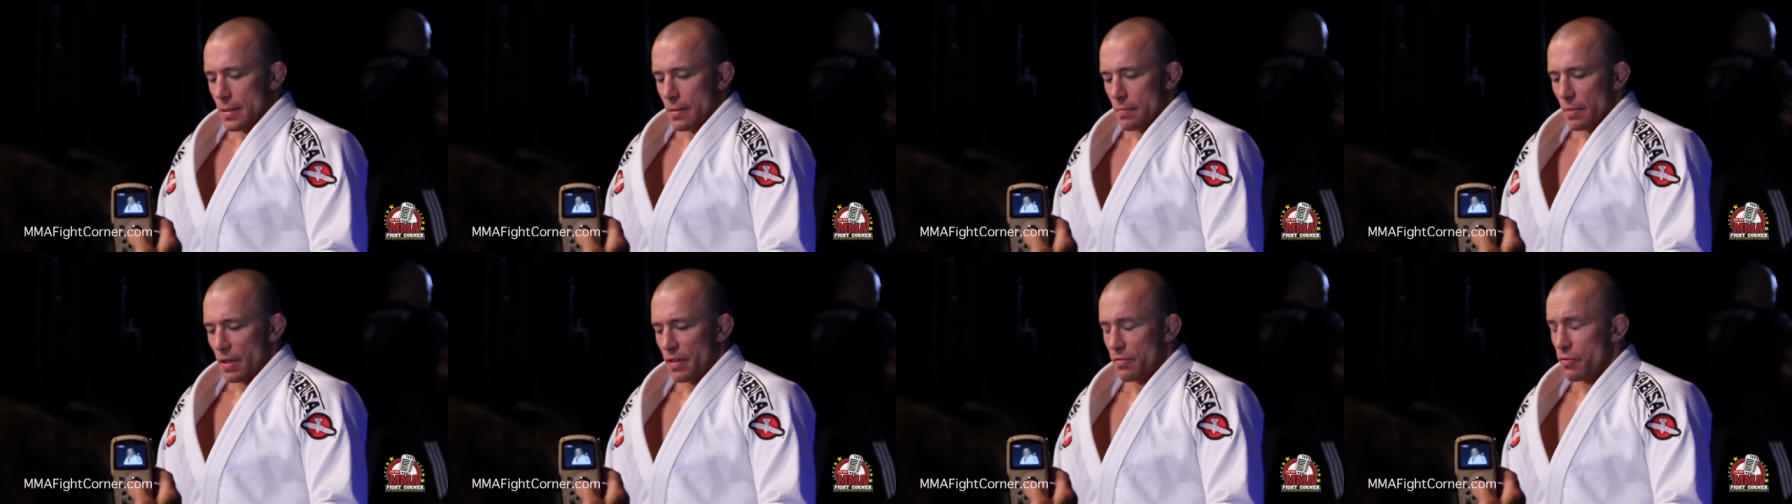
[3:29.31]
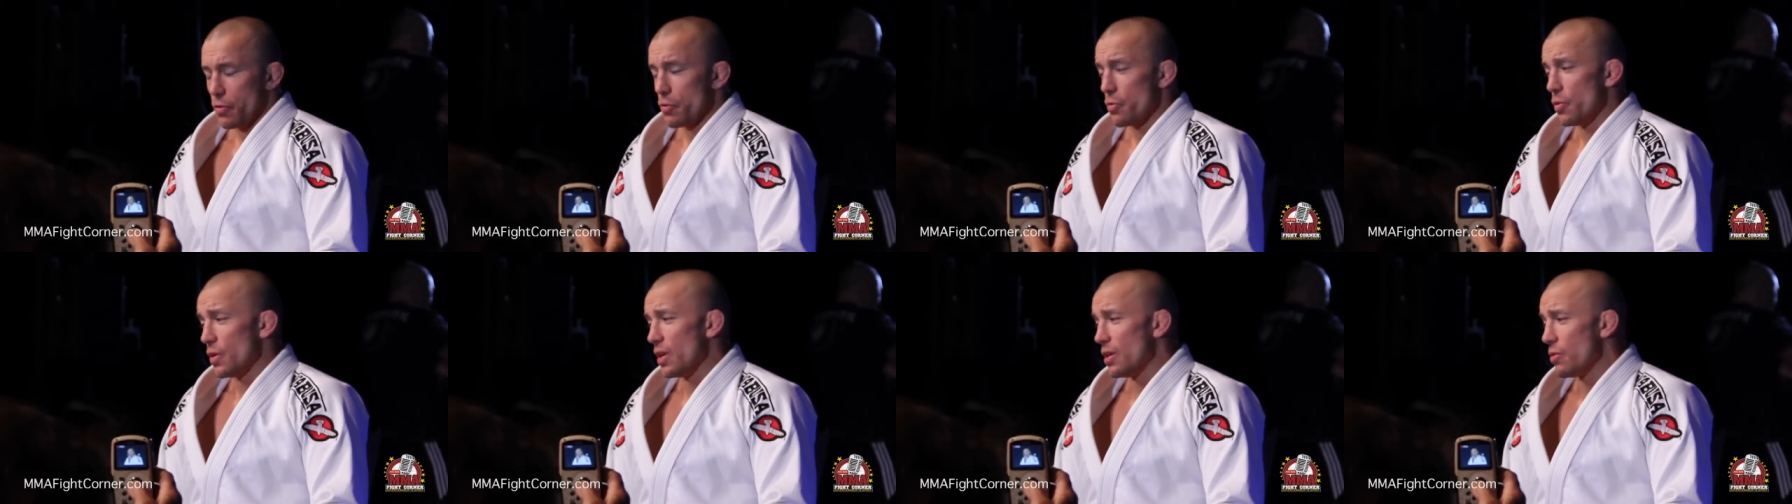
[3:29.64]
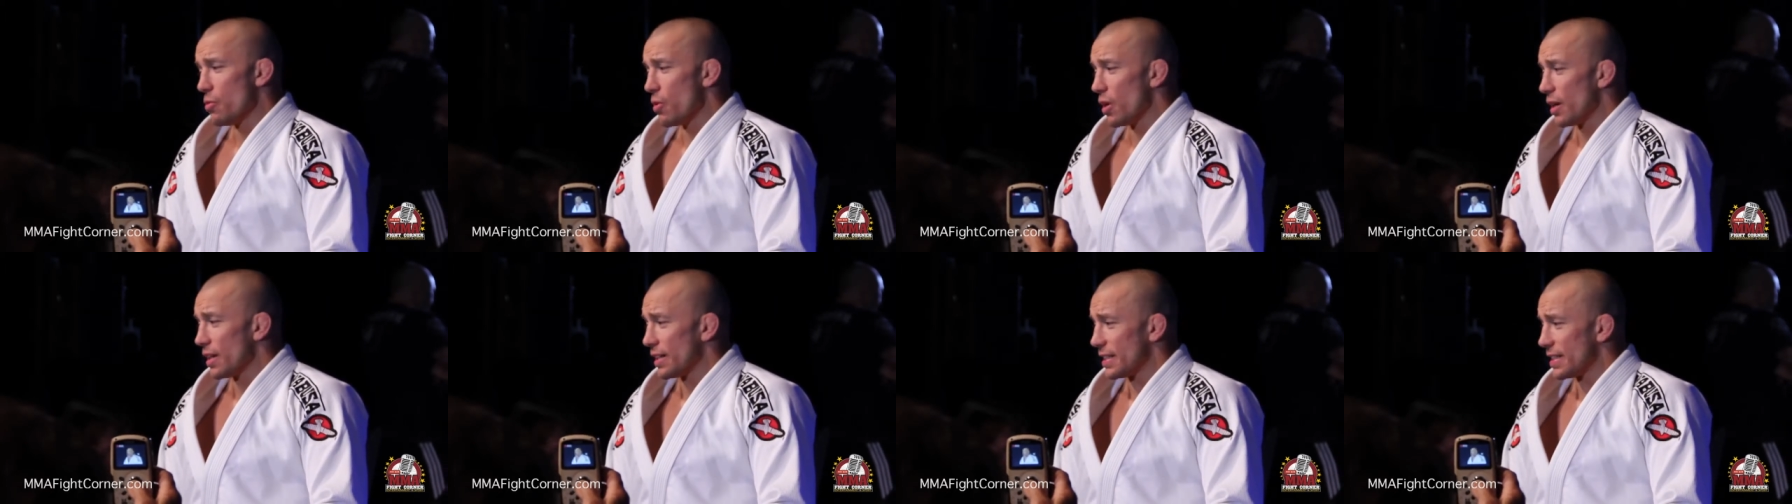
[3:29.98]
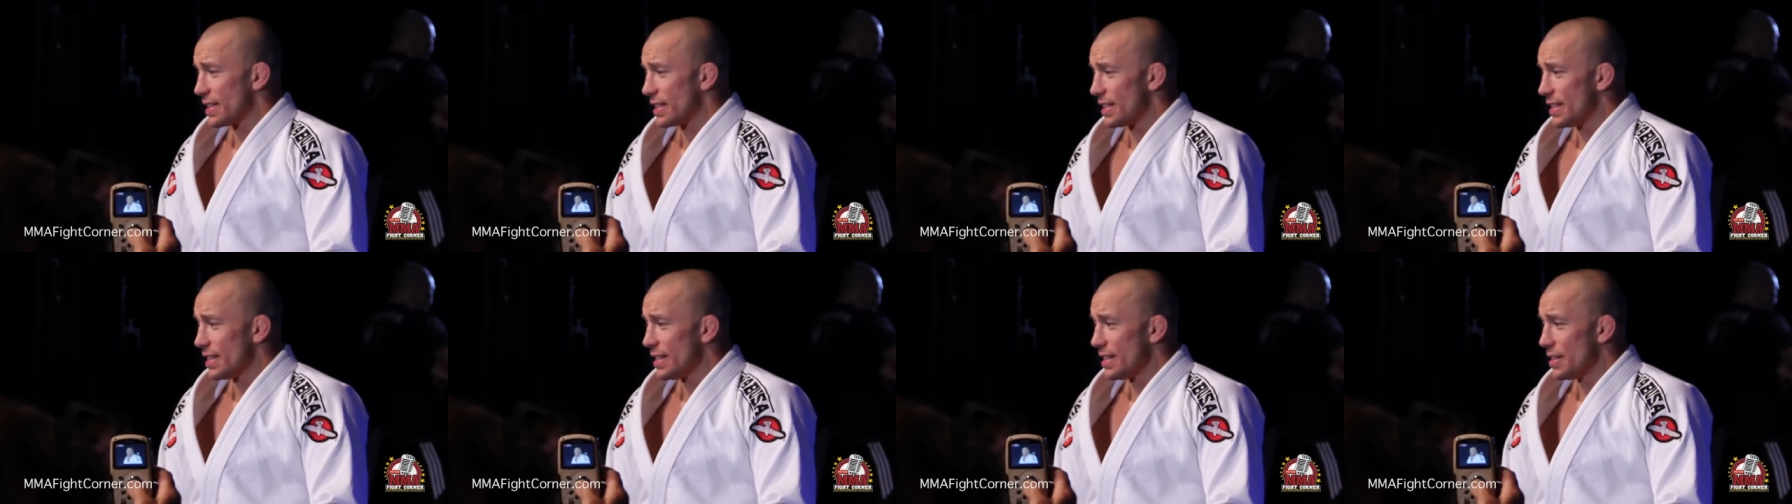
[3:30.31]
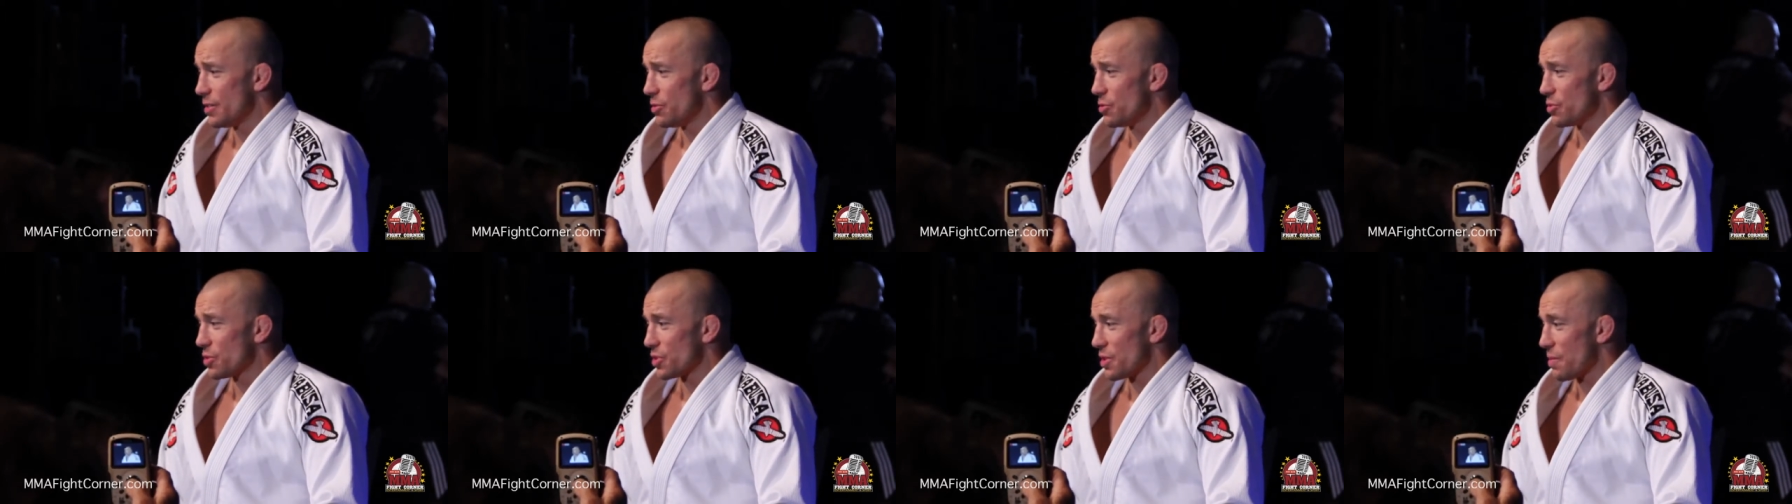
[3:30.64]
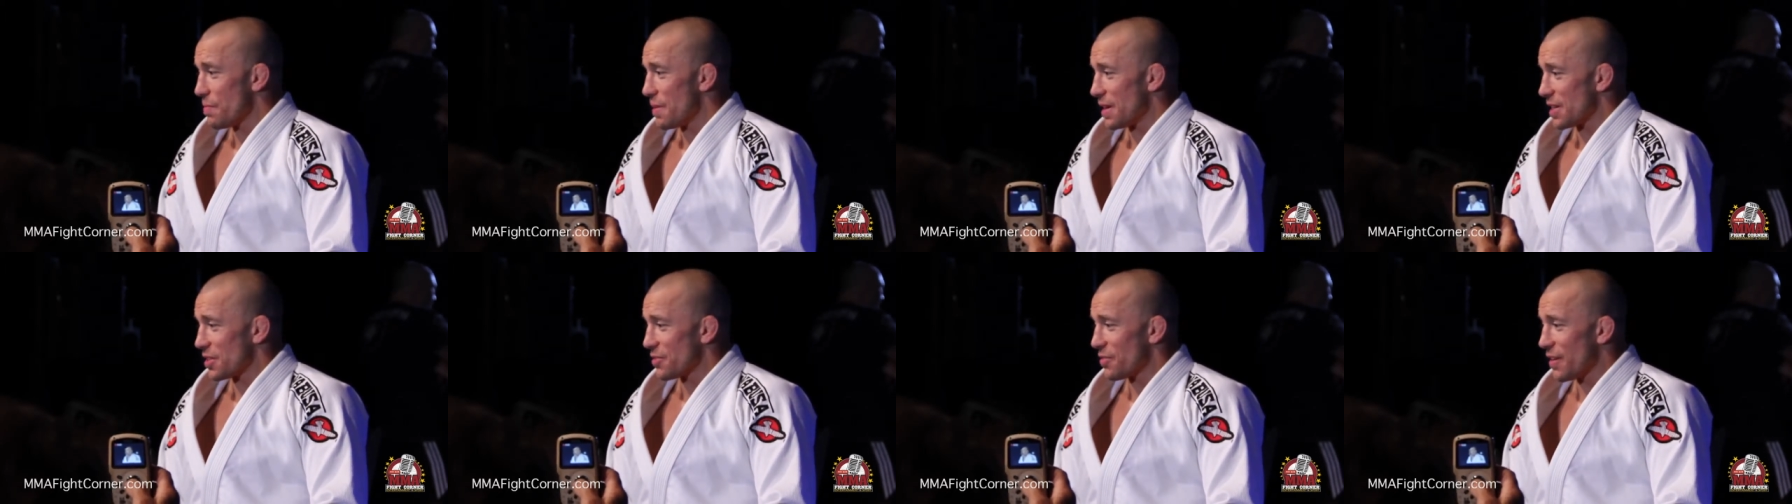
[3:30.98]
But if you really want to see who's the
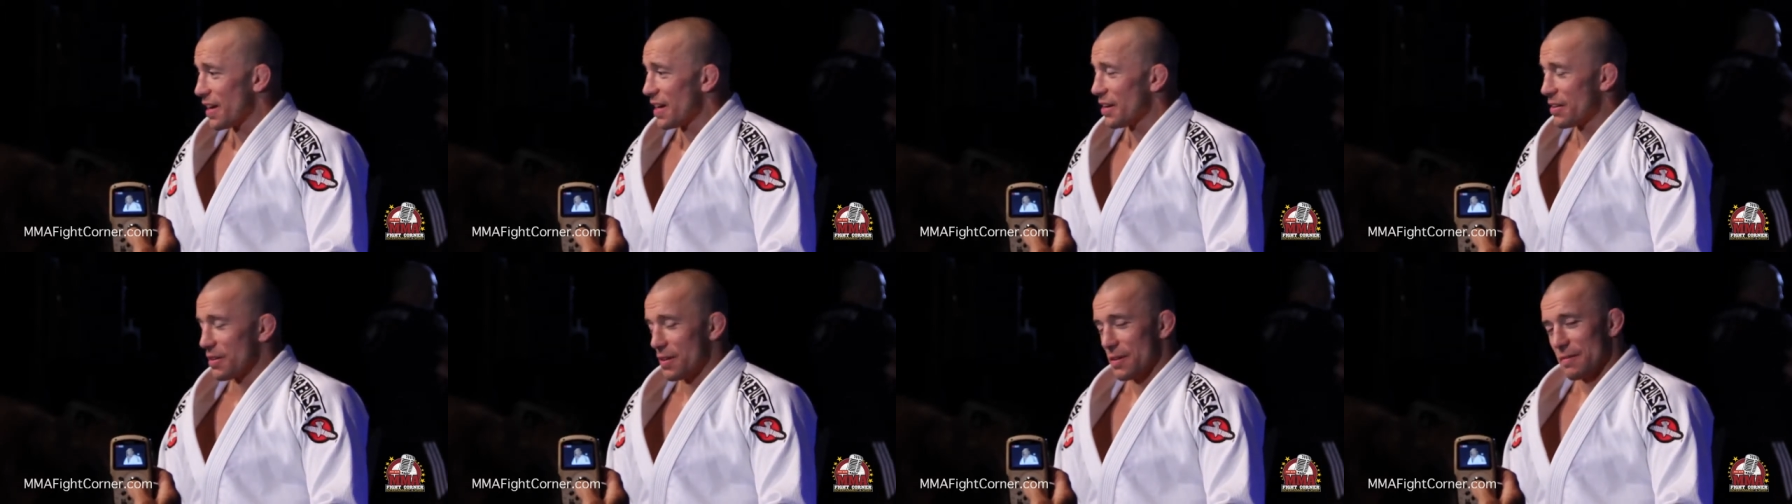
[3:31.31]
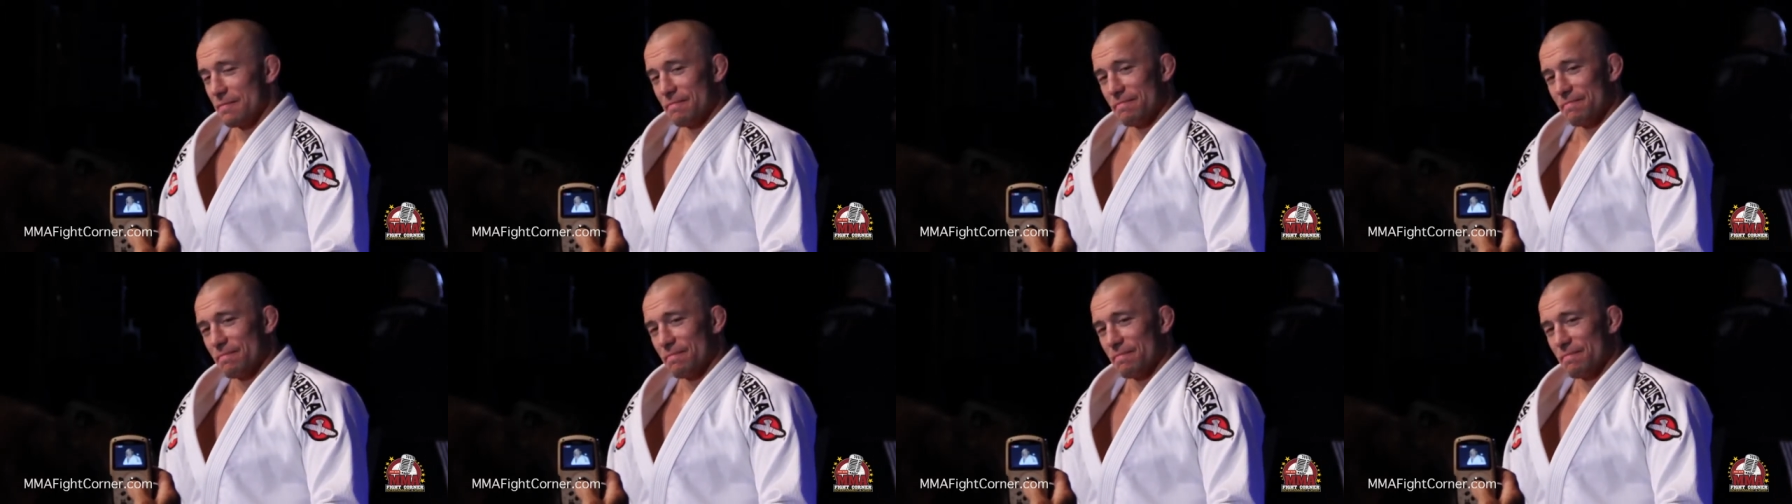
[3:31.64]
best fighter,